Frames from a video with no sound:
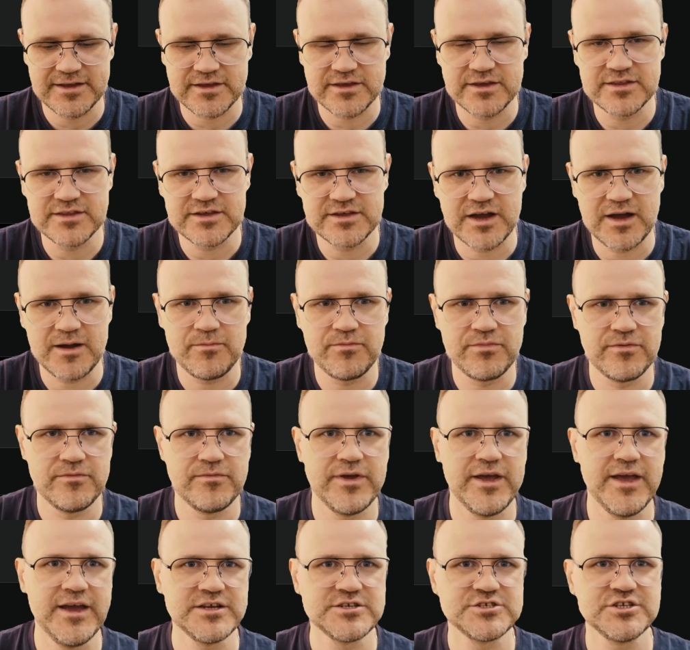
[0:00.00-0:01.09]
GitHub
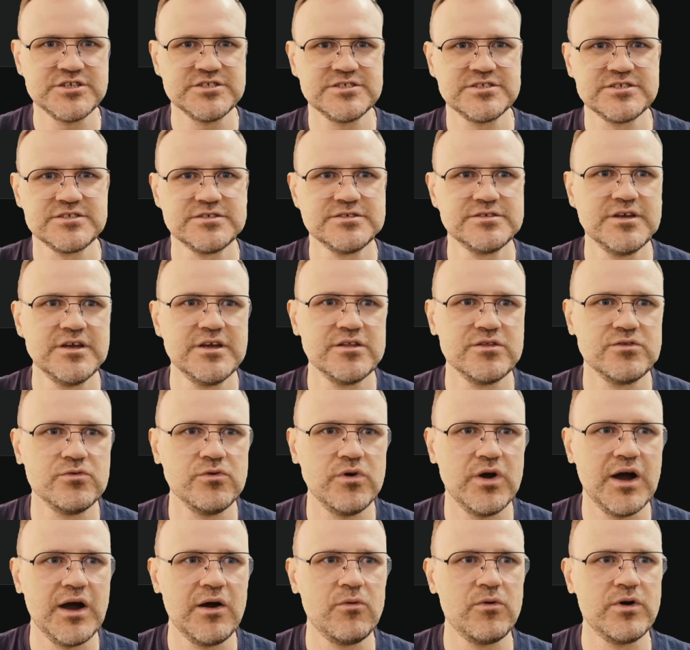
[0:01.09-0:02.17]
actions
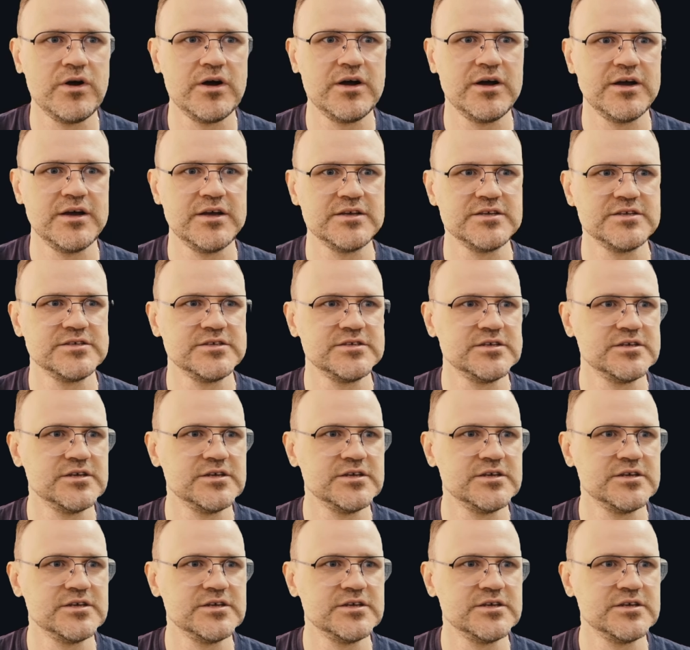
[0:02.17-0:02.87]
to our